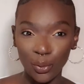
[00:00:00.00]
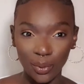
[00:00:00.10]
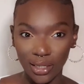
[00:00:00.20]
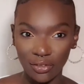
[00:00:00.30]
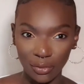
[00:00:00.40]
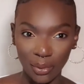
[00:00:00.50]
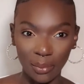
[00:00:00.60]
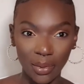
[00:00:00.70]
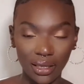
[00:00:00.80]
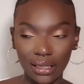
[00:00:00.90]
weird for me
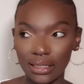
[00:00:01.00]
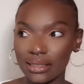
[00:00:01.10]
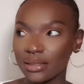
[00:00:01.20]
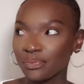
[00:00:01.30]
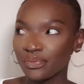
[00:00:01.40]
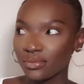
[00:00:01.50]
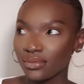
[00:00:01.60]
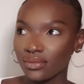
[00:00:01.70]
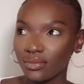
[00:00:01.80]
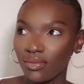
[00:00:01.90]
because
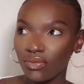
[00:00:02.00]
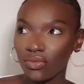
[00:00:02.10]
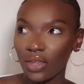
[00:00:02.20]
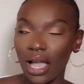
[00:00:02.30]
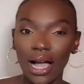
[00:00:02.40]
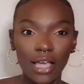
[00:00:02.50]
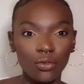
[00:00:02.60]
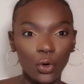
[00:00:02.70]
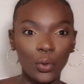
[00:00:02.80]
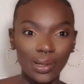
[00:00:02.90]
I've
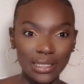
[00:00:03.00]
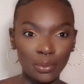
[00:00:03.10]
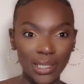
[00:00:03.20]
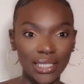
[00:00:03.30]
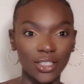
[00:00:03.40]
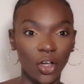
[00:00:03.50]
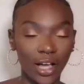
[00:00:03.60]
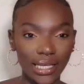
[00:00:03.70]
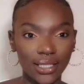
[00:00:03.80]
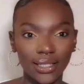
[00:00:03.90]
always been
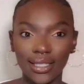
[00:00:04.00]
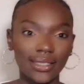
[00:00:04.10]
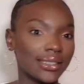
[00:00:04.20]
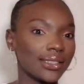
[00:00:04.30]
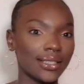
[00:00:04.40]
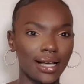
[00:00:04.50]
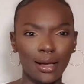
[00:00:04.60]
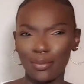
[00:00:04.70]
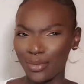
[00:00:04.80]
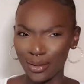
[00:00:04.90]
like this.
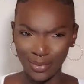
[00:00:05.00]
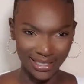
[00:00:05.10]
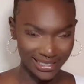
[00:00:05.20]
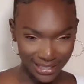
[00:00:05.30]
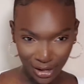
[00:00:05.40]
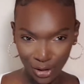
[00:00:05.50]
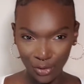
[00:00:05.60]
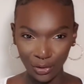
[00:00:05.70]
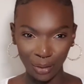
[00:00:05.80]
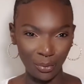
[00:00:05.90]
I'm by
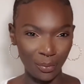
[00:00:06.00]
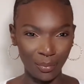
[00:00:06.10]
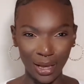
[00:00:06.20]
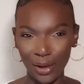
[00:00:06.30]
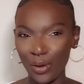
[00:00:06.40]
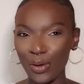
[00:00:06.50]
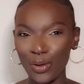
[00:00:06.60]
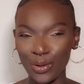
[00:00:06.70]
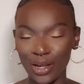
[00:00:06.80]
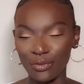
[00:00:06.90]
myself, I'm on my
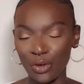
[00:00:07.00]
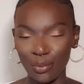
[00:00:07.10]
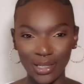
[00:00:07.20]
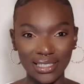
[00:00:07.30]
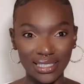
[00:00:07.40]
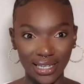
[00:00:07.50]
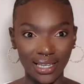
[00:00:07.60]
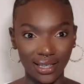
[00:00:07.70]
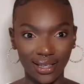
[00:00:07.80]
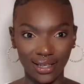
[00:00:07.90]
own, I've got my
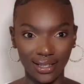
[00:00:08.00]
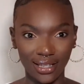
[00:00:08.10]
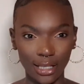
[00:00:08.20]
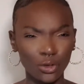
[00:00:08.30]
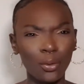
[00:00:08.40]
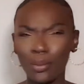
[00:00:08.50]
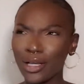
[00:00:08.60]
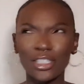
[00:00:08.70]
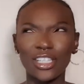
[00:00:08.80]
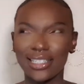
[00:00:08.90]
shit, like, not my
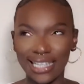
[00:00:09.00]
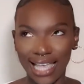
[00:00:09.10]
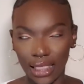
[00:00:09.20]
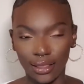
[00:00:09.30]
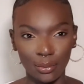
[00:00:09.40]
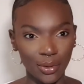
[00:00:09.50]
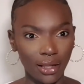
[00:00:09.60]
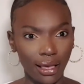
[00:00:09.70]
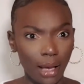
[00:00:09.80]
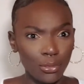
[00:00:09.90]
shit together, but
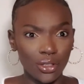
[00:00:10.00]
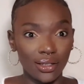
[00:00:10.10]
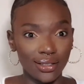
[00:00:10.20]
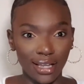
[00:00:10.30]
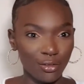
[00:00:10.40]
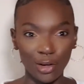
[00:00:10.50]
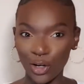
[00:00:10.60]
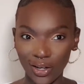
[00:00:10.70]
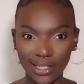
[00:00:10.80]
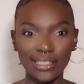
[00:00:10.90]
like, I'm good, like,
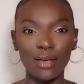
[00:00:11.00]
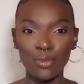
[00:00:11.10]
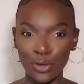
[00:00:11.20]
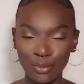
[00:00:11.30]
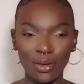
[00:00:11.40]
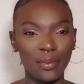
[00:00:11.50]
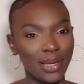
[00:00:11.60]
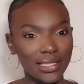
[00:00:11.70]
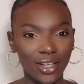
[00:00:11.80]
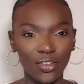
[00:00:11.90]
regardless, I'm good by
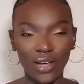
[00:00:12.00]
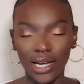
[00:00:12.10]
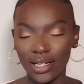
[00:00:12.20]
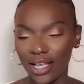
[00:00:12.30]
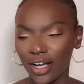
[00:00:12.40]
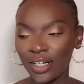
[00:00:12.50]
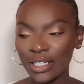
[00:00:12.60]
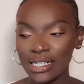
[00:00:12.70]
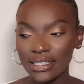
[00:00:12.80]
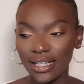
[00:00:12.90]
myself kind of girl.
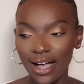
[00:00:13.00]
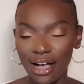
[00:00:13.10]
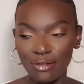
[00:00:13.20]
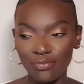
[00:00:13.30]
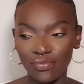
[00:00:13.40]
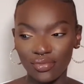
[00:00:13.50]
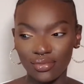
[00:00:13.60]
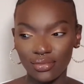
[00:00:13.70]
um